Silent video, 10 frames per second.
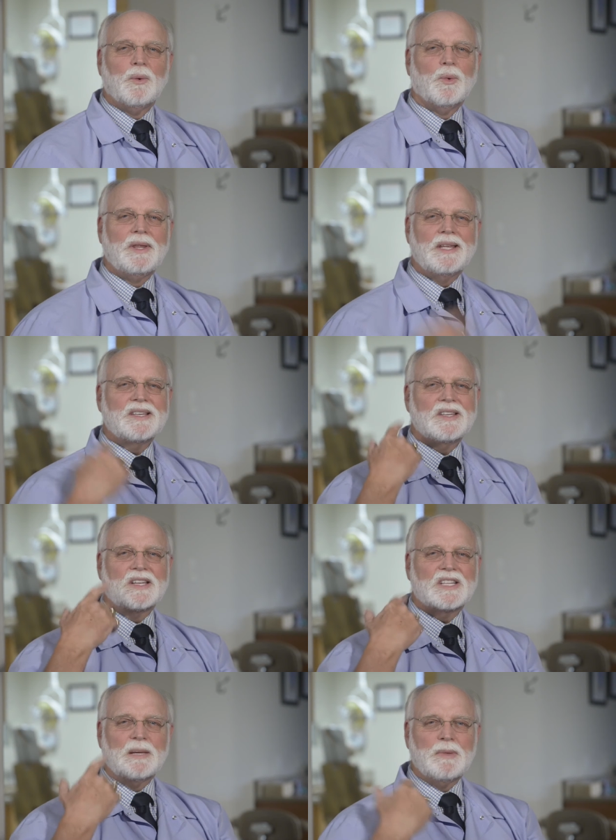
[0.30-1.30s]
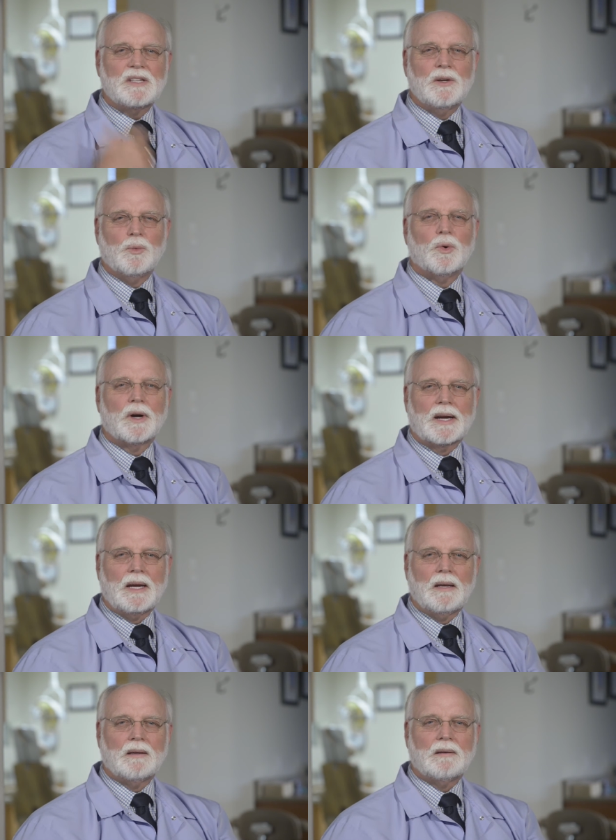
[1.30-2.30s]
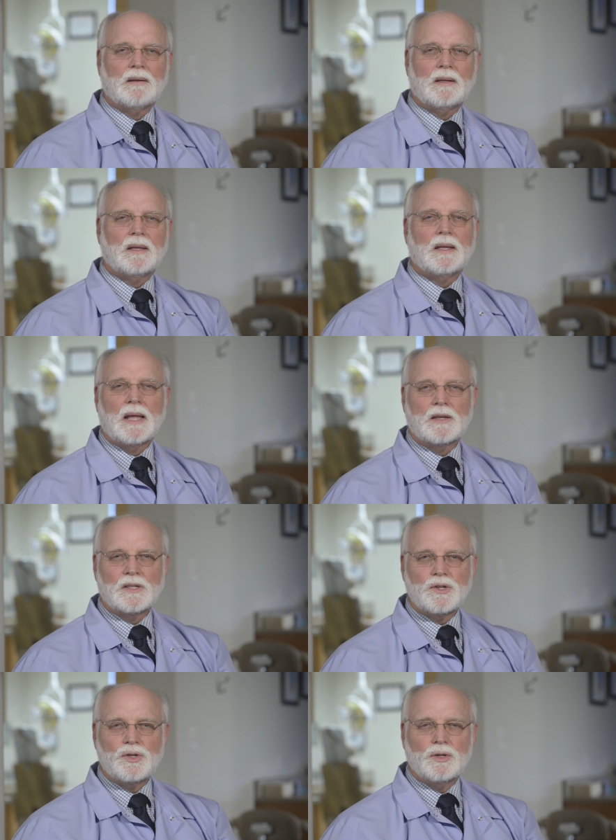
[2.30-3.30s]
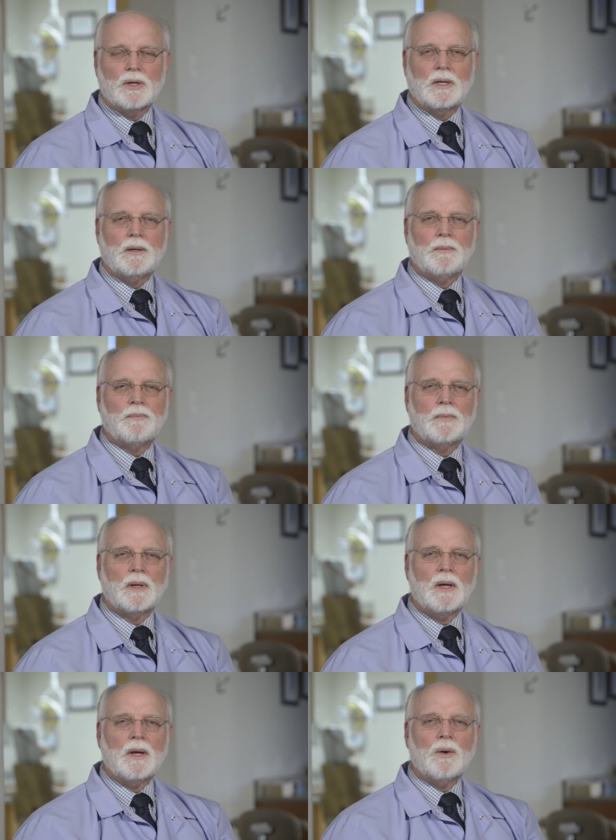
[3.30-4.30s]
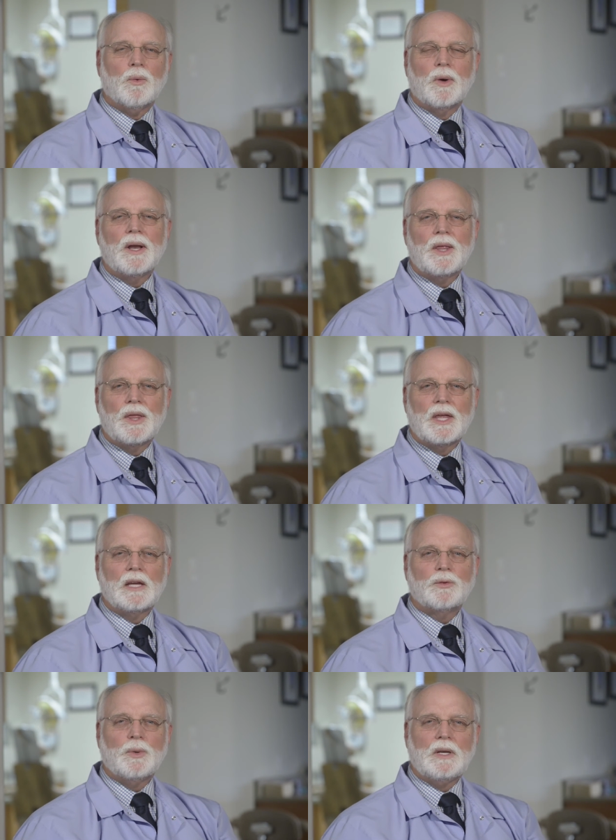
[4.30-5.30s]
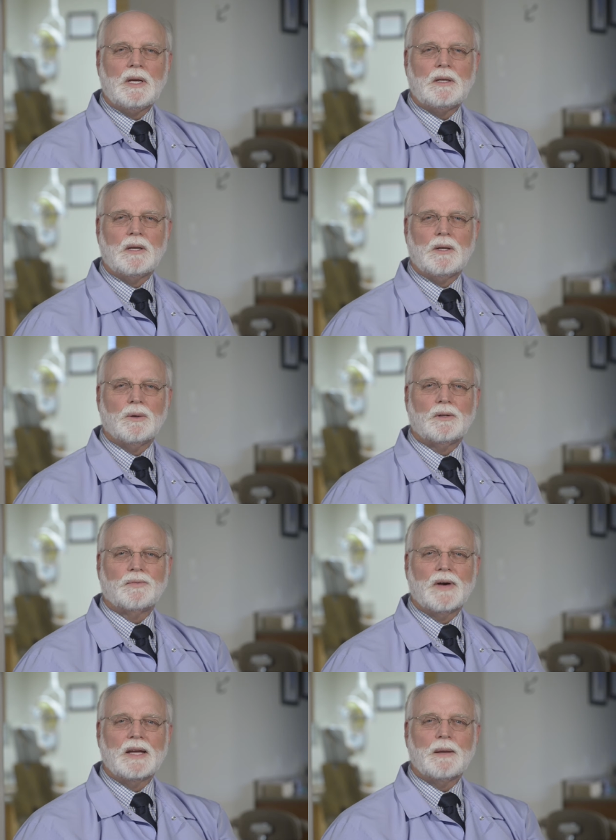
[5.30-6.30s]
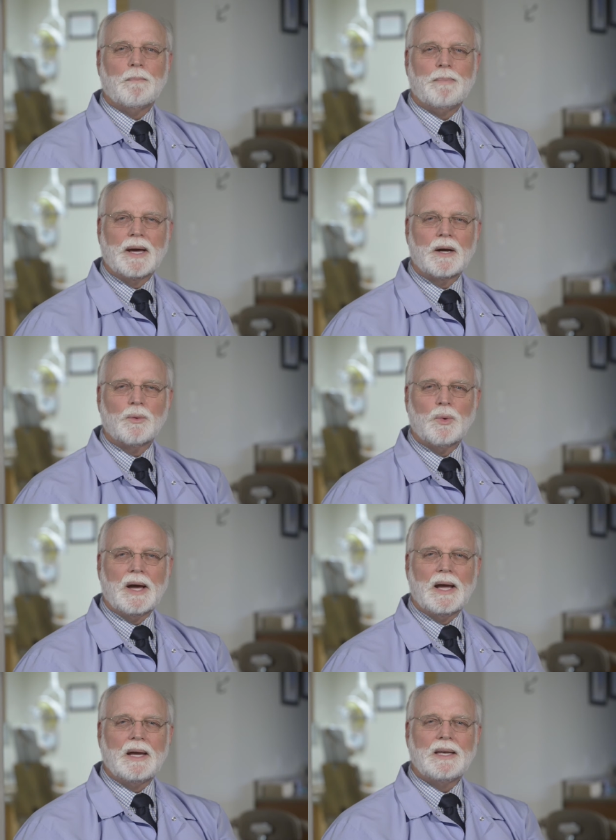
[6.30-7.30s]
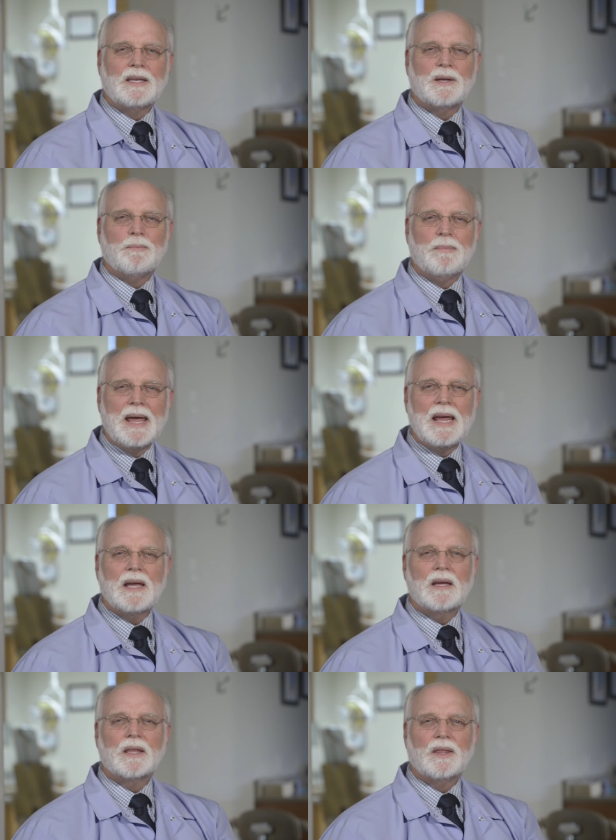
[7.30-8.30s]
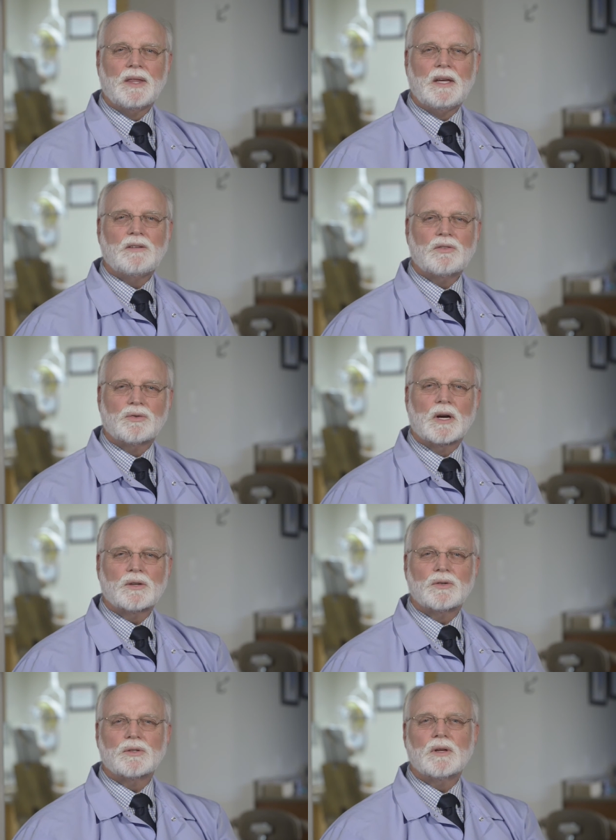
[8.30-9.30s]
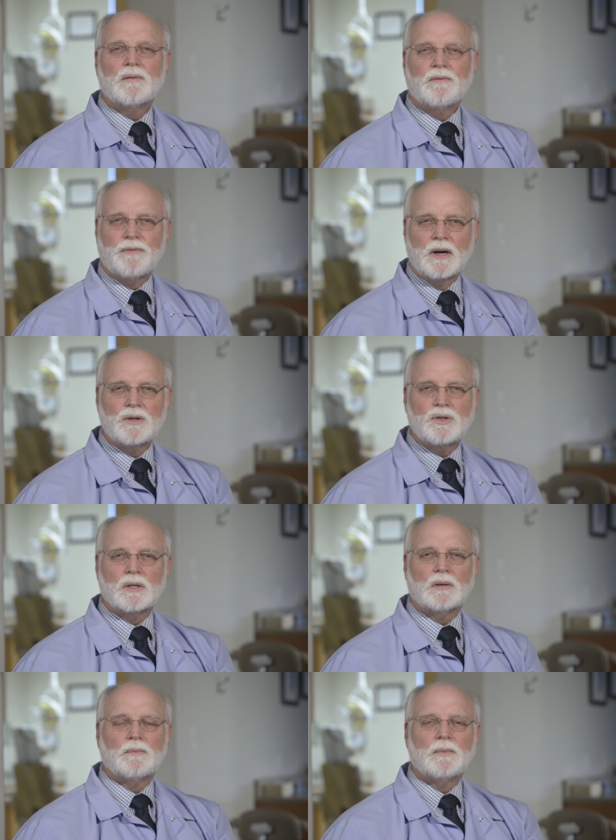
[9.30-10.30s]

When this system isn't working as it should, one of the things we need to do is find a better way to make these structures function.